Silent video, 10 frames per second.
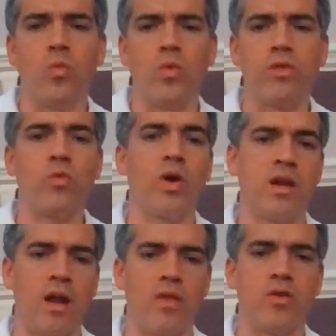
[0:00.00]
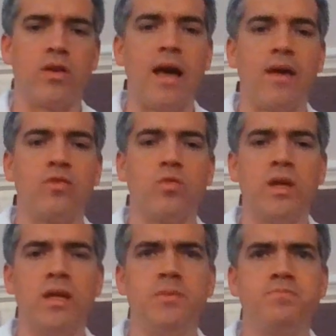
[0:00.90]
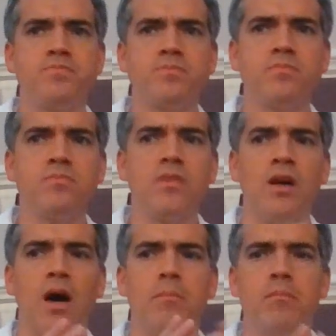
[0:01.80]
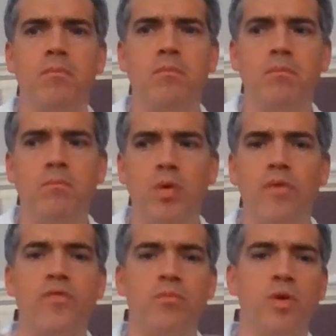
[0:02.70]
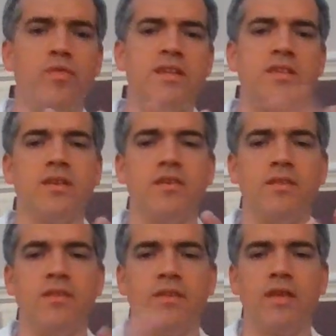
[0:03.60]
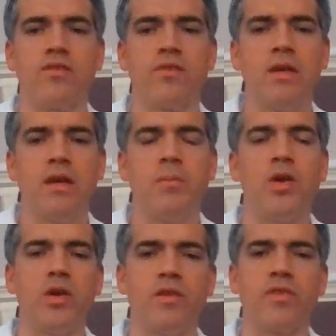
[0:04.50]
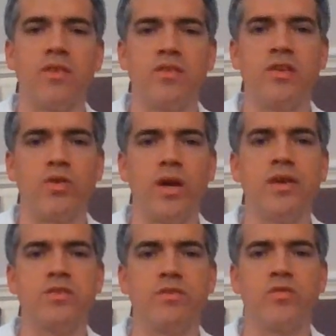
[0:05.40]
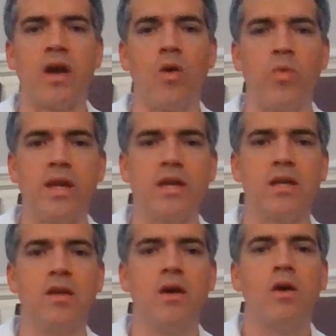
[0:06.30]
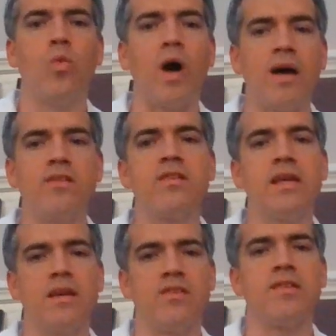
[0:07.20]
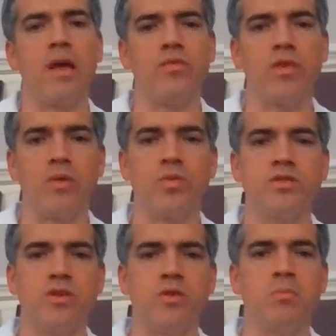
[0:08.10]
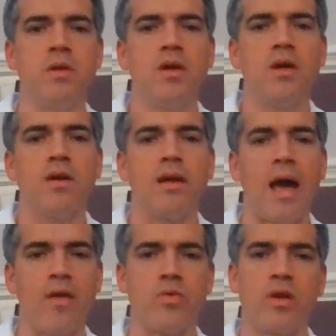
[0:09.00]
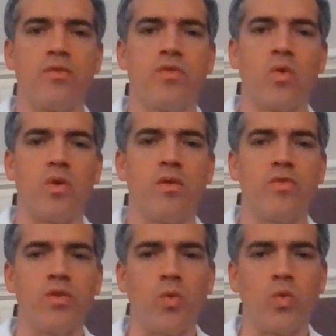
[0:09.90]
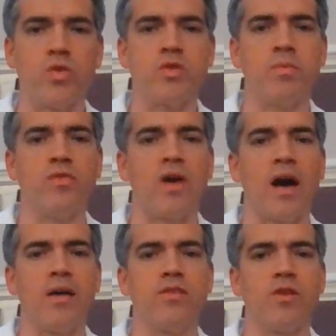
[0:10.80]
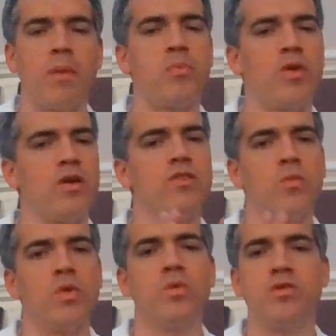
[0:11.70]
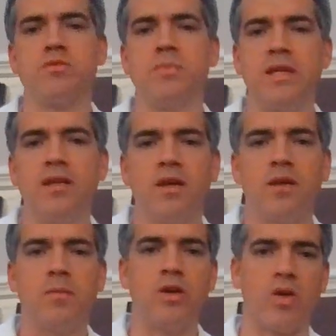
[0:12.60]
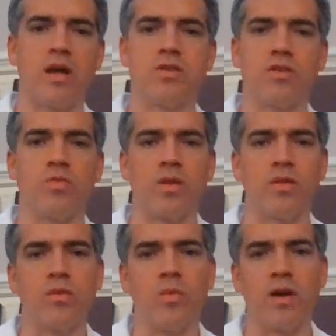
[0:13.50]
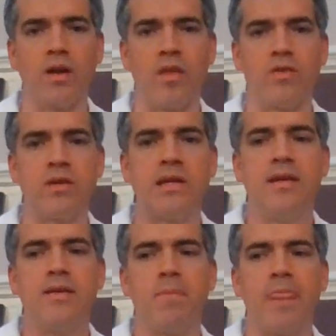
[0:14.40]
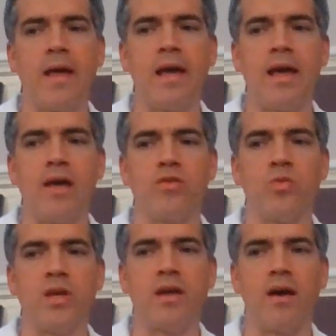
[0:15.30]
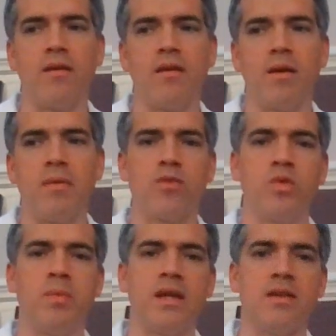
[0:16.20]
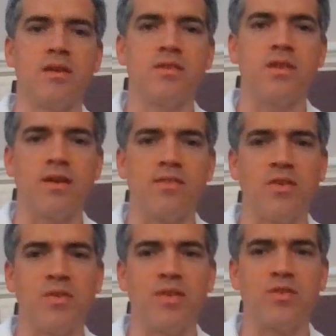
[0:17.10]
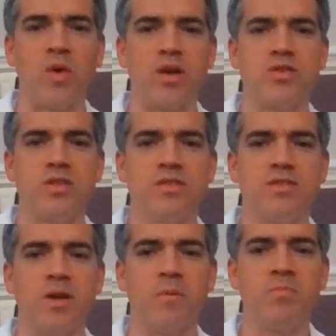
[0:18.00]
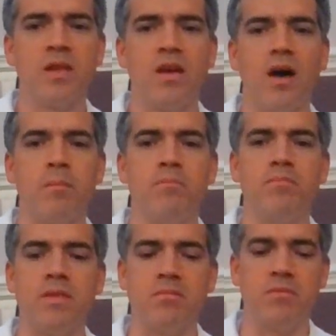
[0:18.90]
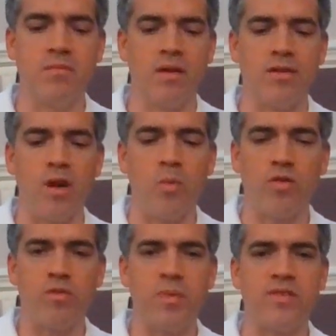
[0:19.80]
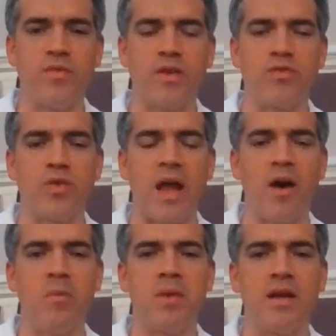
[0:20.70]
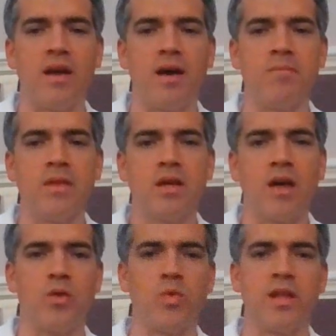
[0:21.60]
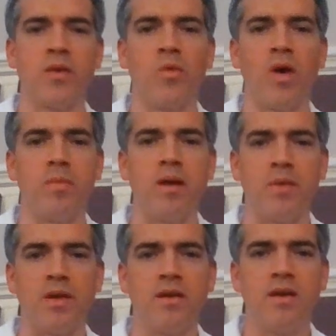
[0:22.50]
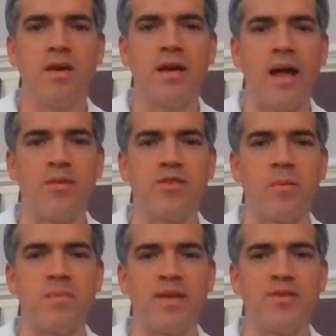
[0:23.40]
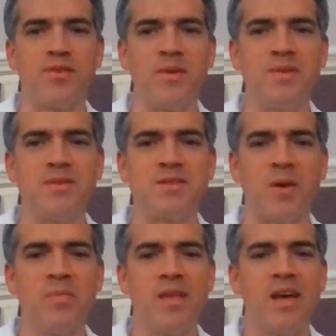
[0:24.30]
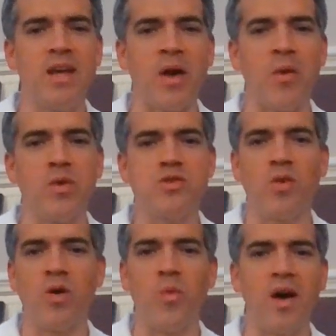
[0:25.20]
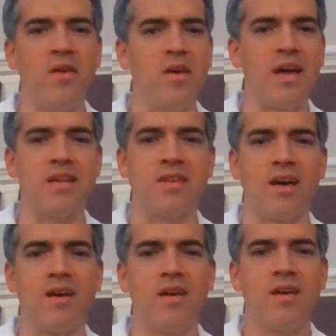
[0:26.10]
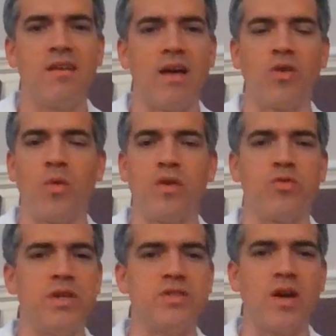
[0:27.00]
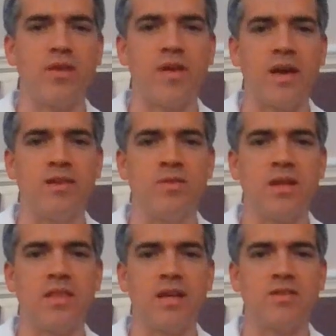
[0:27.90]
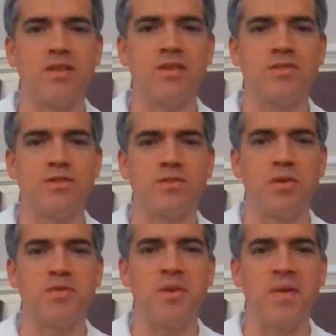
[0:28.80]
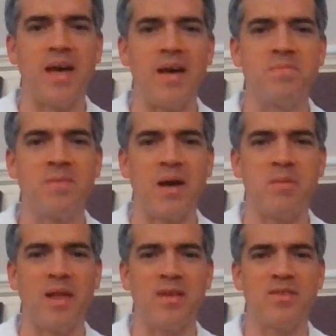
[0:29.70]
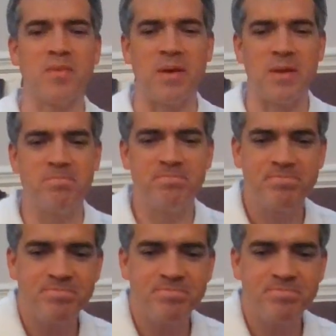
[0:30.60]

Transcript: with one another as we um, move move into this period of consideration for how we can wisely and safely resume gathering for for the worship of God. my prayer is that we would just be be gracious with one another uh, as we uh, um, as we begin to, to consider this question. So um, no more specifics for now, but um, God willing, I'll be able to announce something soon. So anyway, I wish you all well, and uh, as always, reach out if I can do anything to to serve you. Okay, God bless. Bye bye.